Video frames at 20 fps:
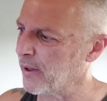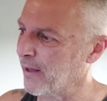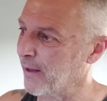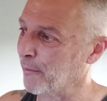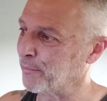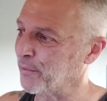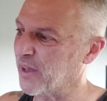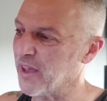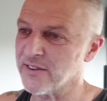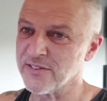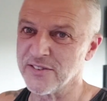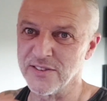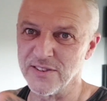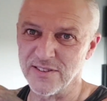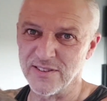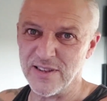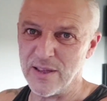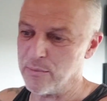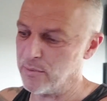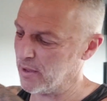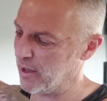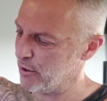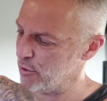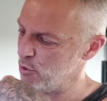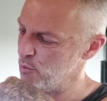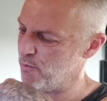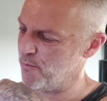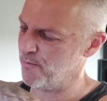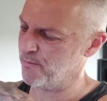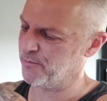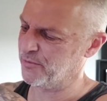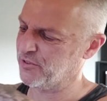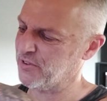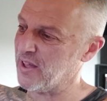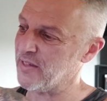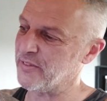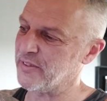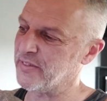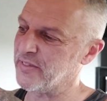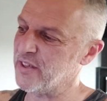I'm guessing the same guy who
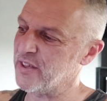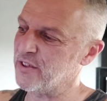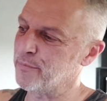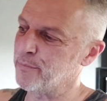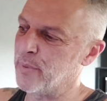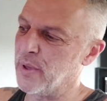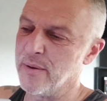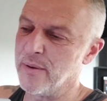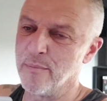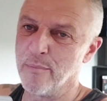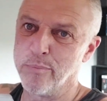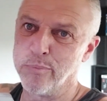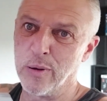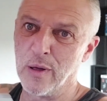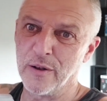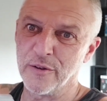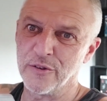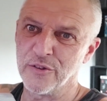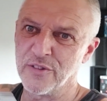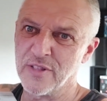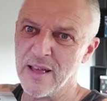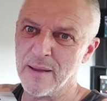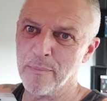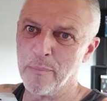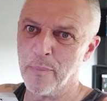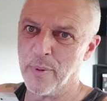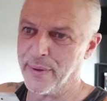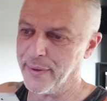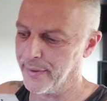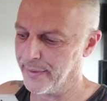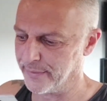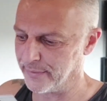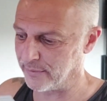sanded this bit and polished that bit.